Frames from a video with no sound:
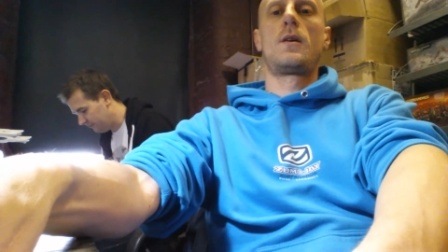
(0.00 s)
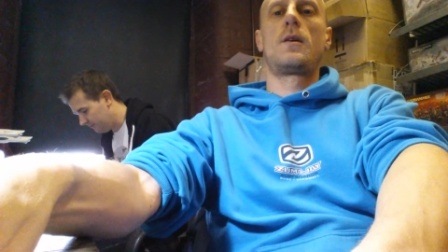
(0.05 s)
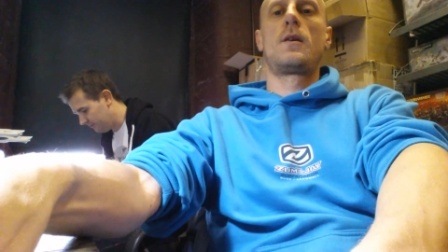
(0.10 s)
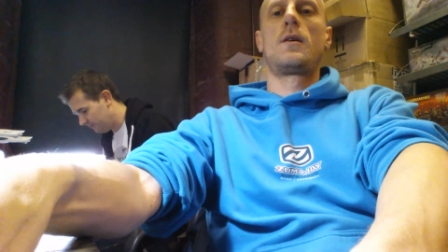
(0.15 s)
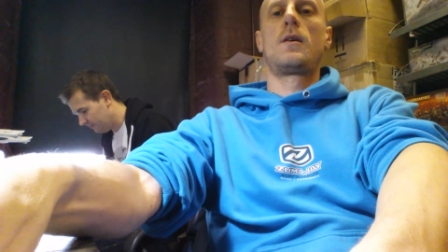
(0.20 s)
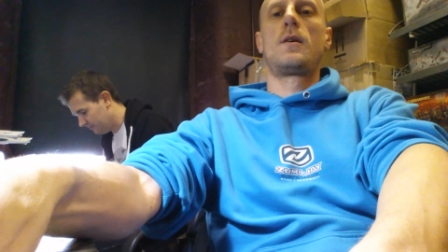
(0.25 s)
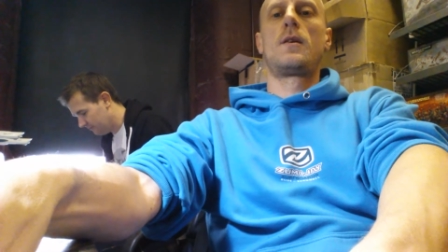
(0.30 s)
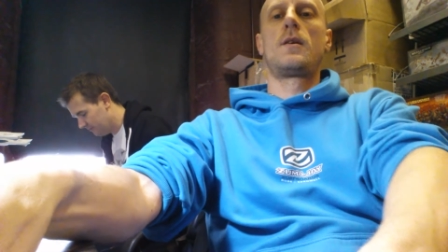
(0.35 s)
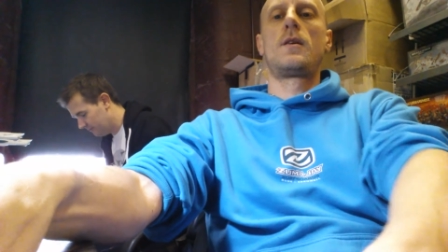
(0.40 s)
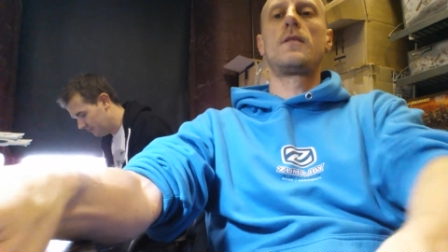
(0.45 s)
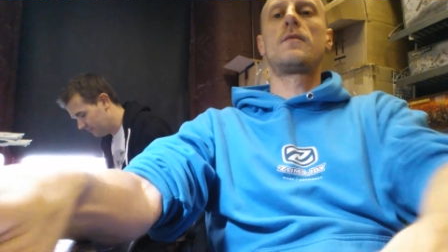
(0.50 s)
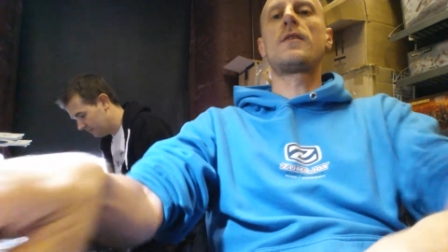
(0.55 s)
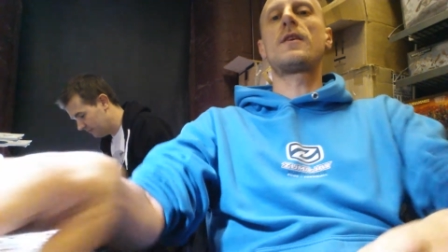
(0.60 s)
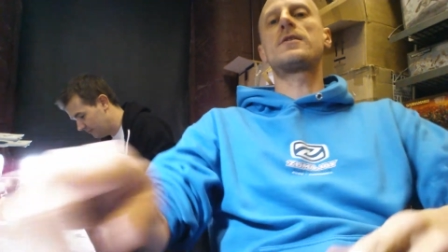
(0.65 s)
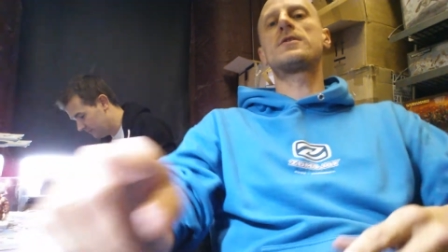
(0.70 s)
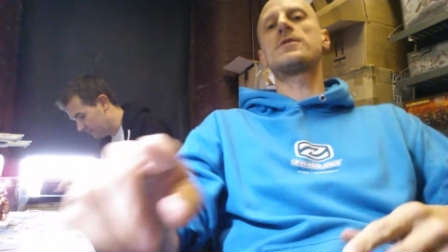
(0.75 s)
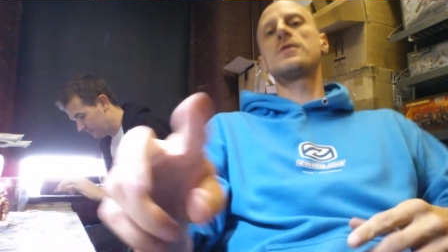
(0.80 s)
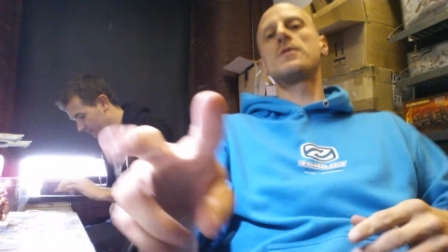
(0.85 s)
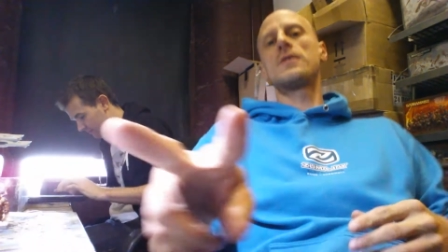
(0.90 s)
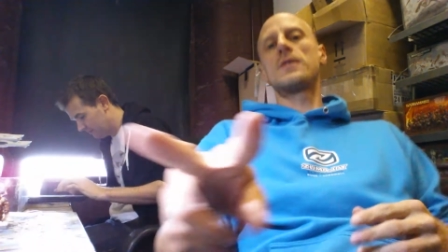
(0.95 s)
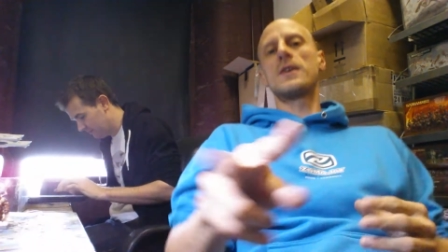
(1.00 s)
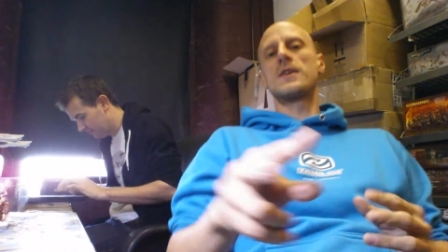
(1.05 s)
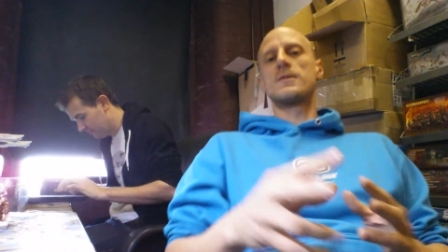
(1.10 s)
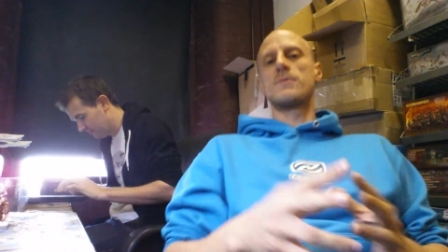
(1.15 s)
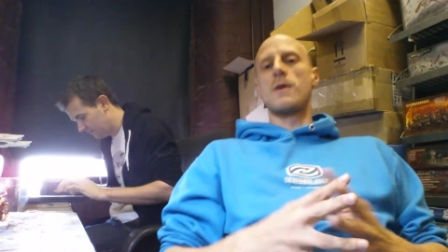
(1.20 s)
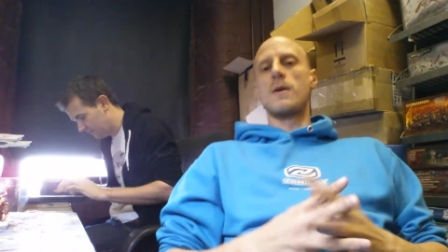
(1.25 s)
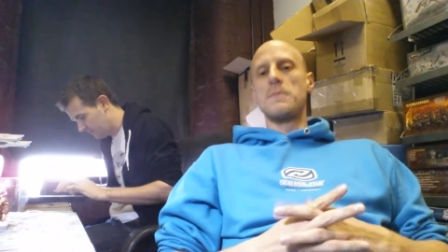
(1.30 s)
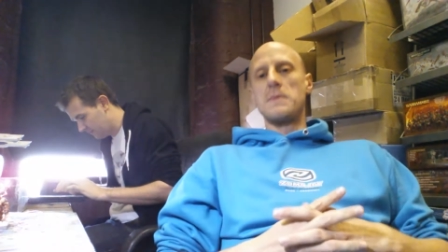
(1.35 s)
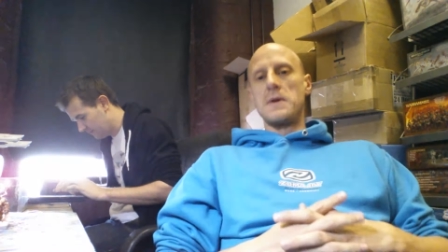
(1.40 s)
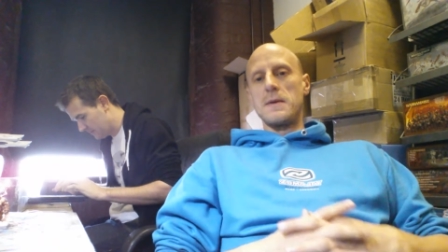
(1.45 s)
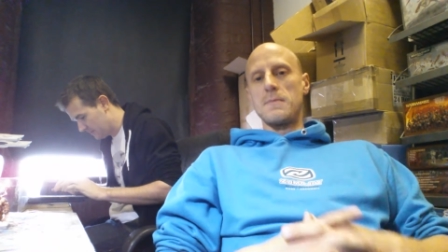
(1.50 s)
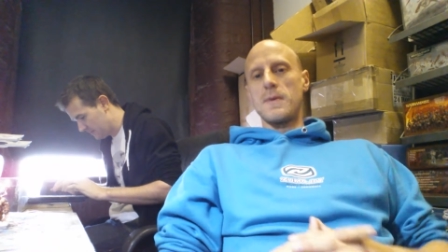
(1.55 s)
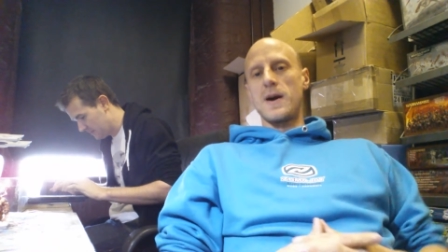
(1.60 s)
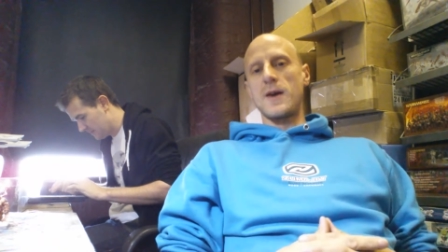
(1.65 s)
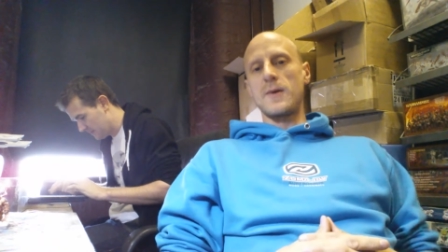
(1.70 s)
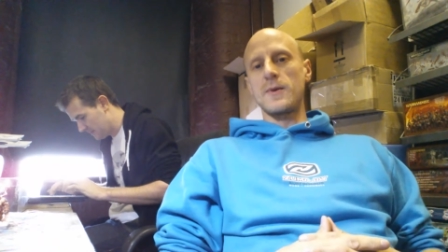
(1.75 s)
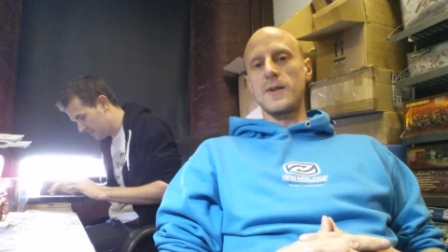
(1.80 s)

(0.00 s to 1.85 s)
in fact, two things about me Mike.